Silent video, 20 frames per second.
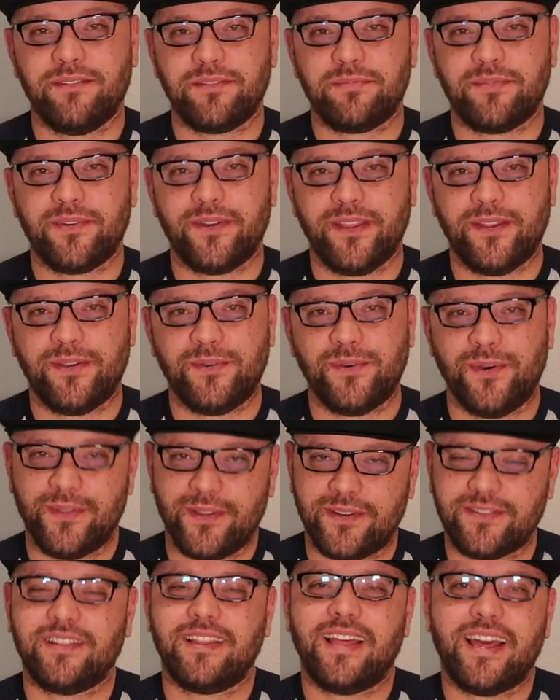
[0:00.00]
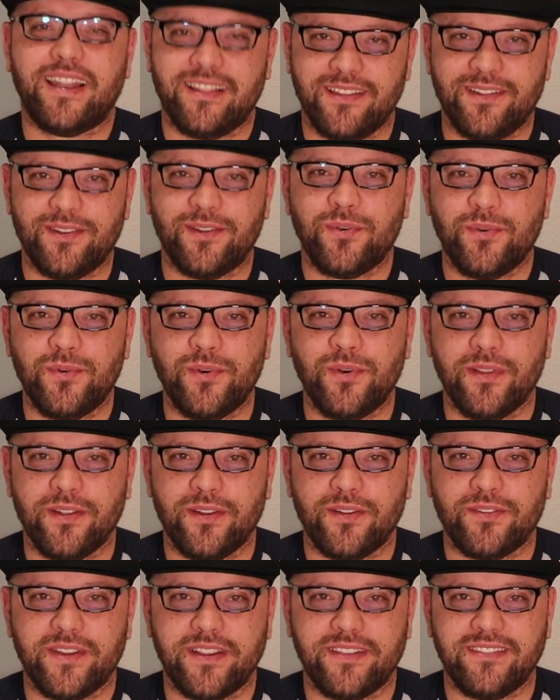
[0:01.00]
was pretty cool. There's a lot of little cool
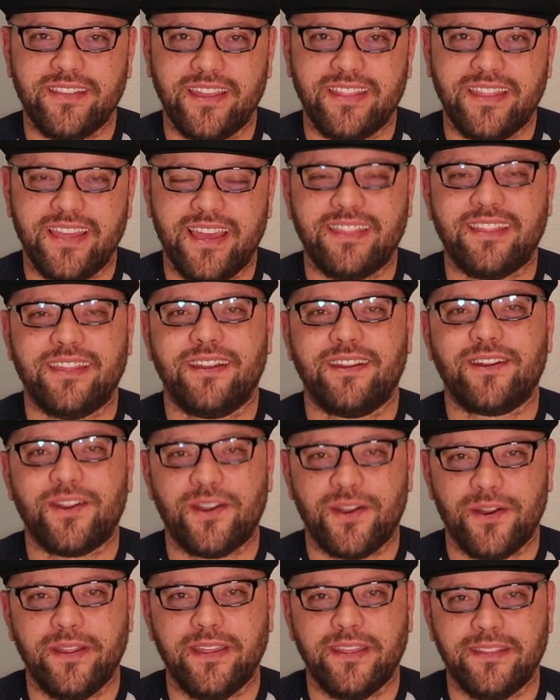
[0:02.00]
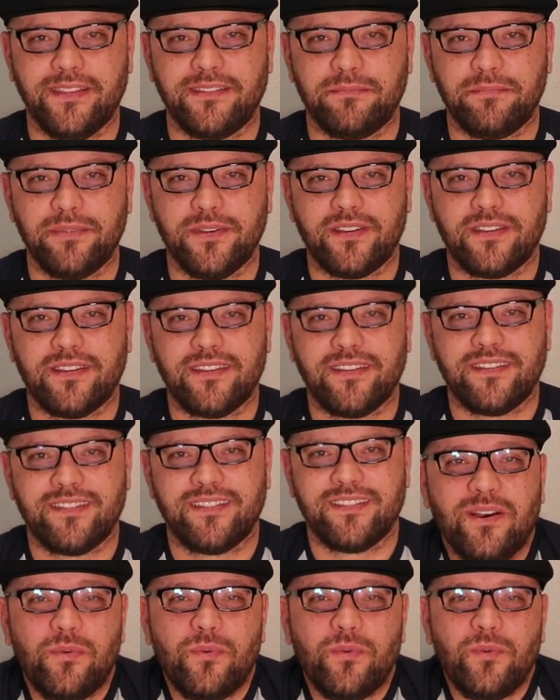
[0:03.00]
little tricks like that that occur in this book.
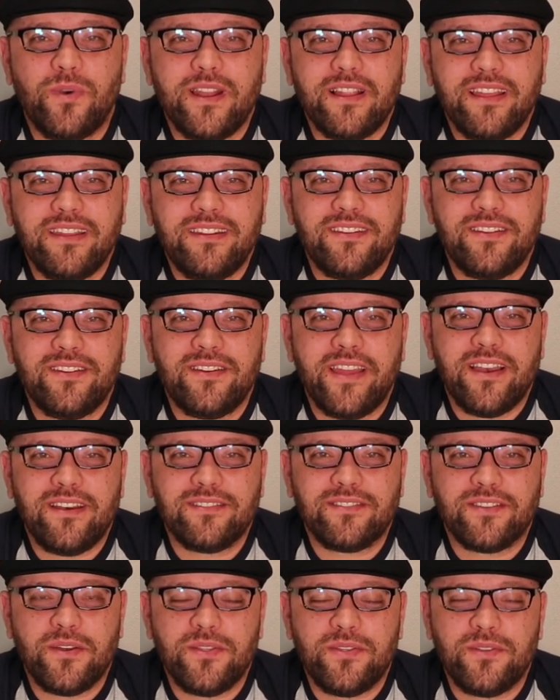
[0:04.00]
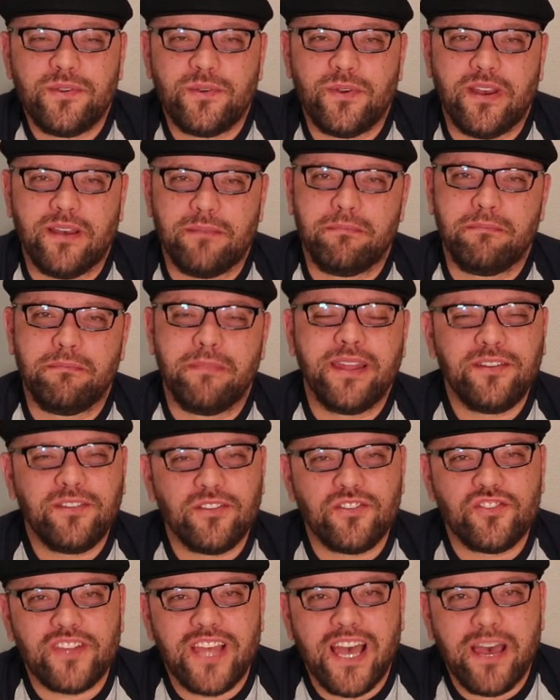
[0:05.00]
What I like to do now is go through a
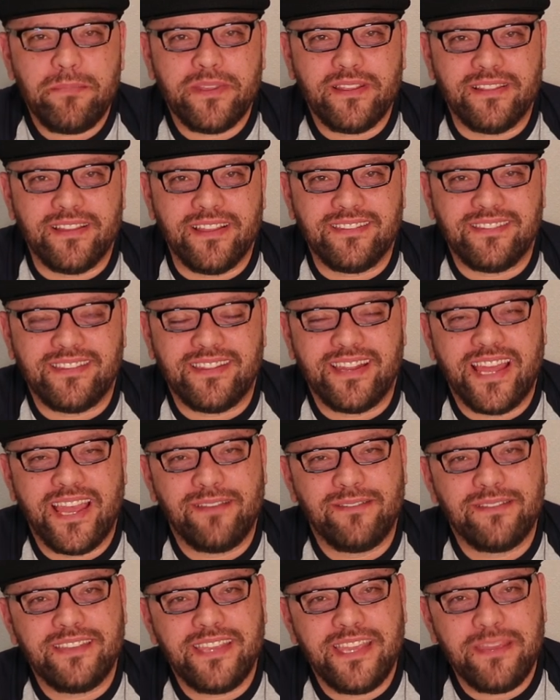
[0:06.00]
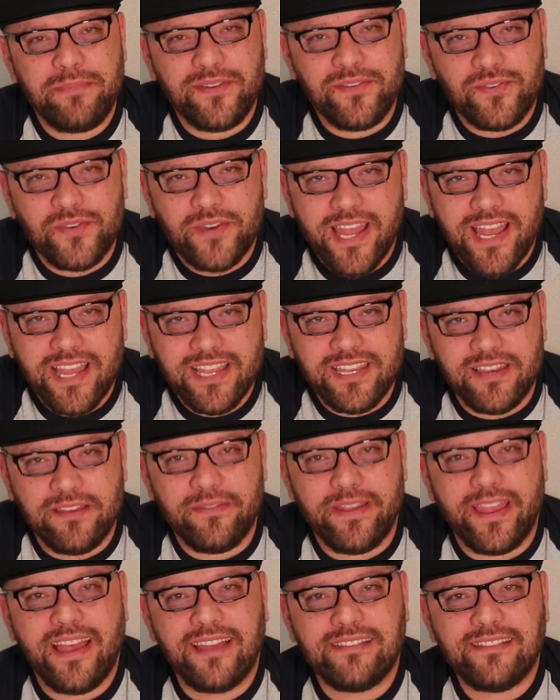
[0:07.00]
mental shopping list that I was keeping track
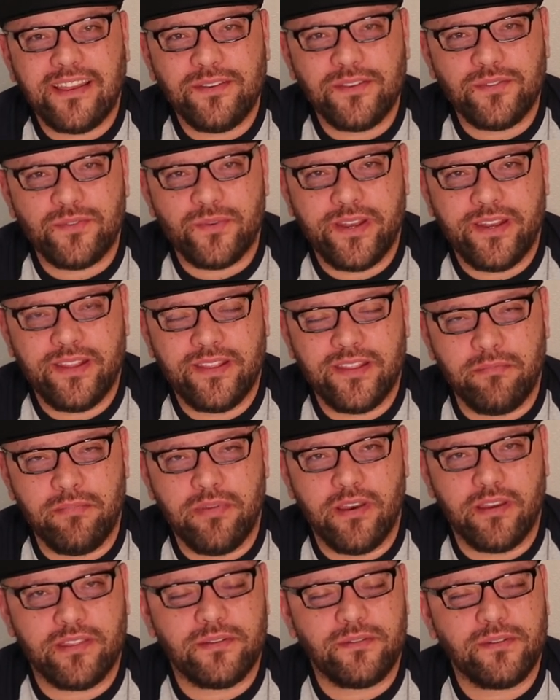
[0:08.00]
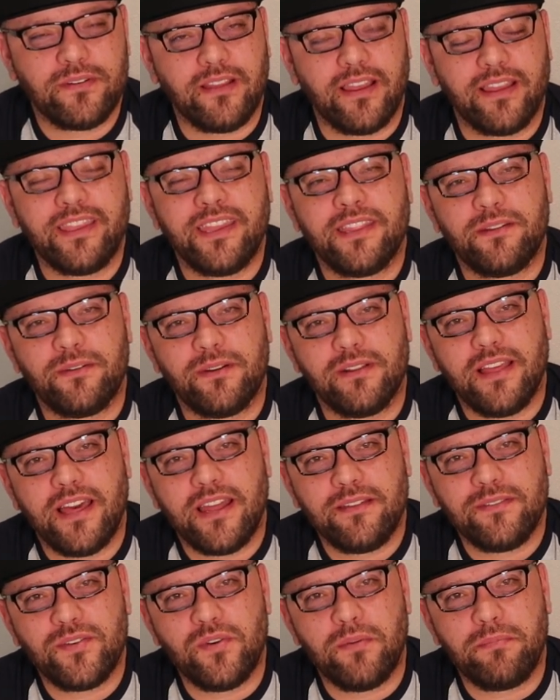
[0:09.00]
of as I was reading the book. There were, again, there were a
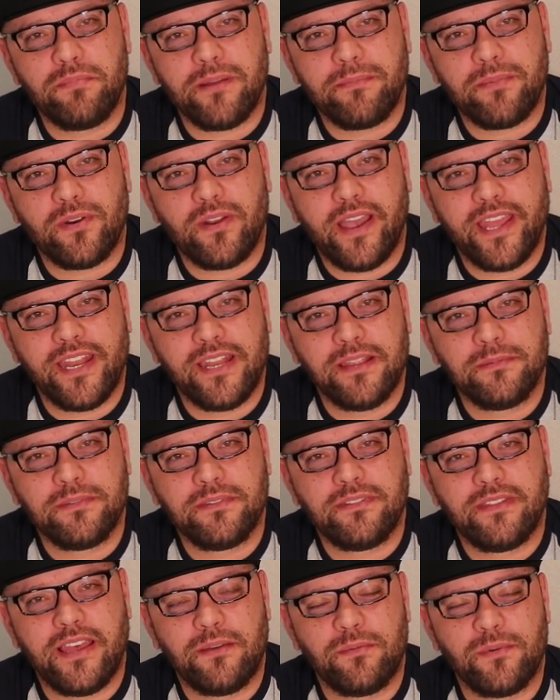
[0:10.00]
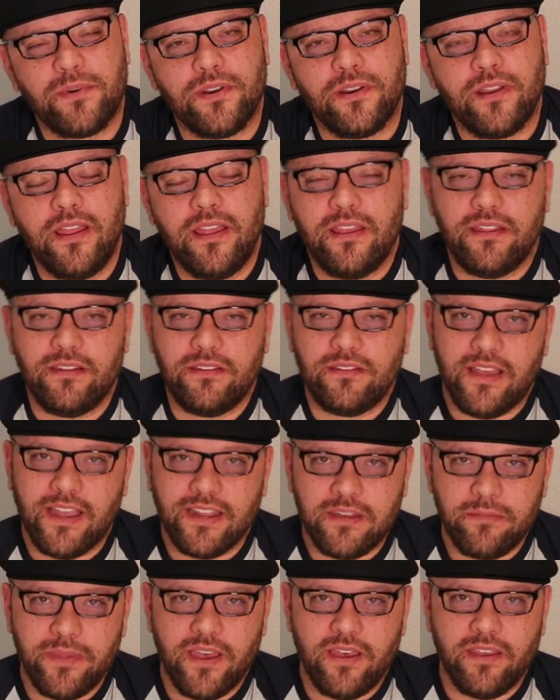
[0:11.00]
lot of cool prepper items that were
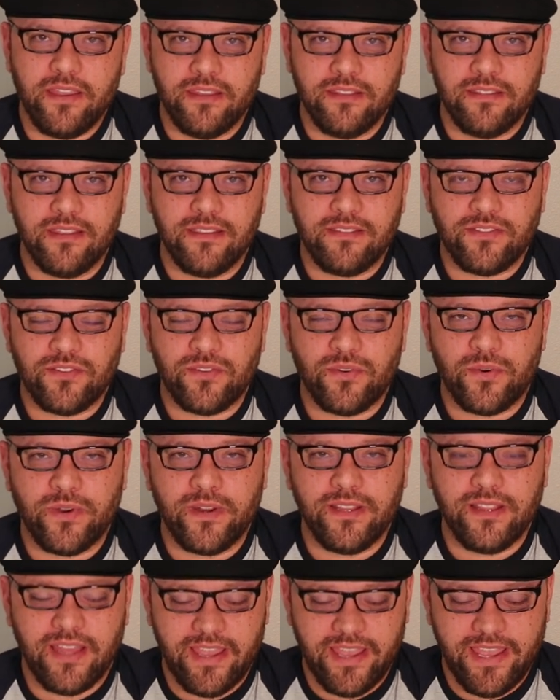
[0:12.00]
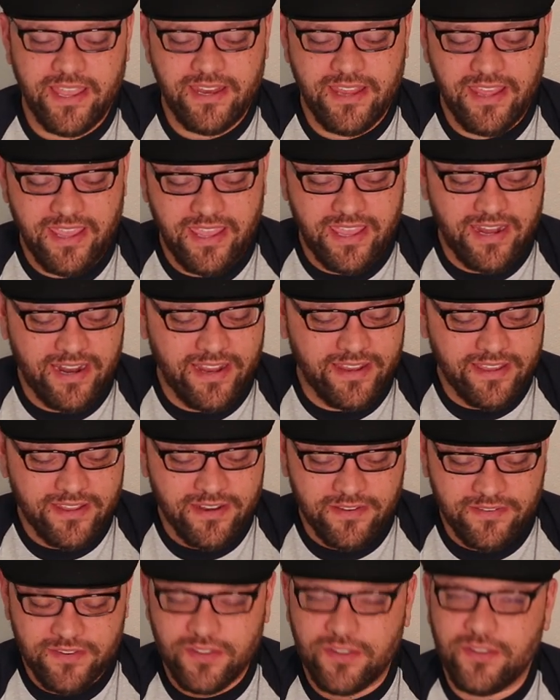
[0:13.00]
talked about in this storyline, and I
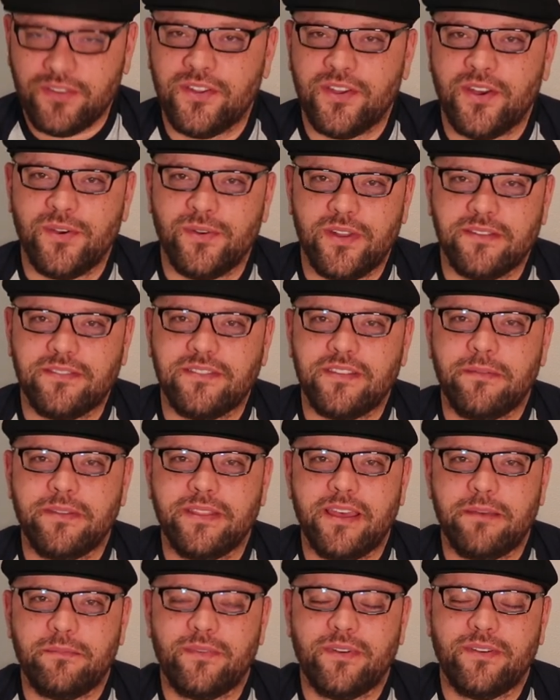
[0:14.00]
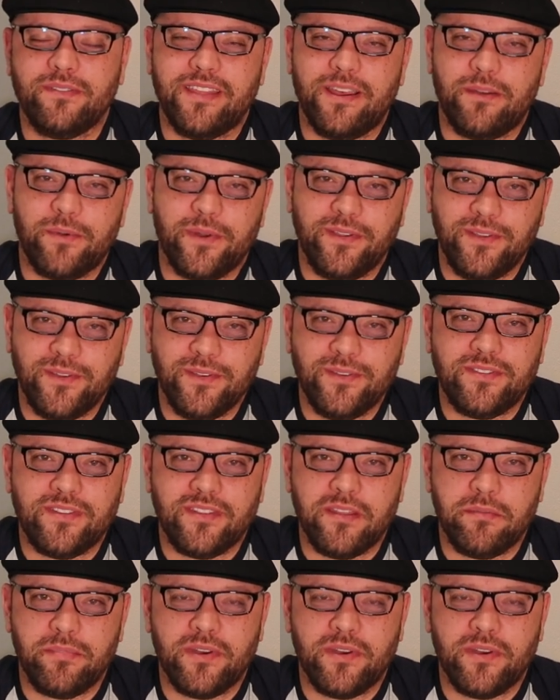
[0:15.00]
kind of took note of some of them that were used in the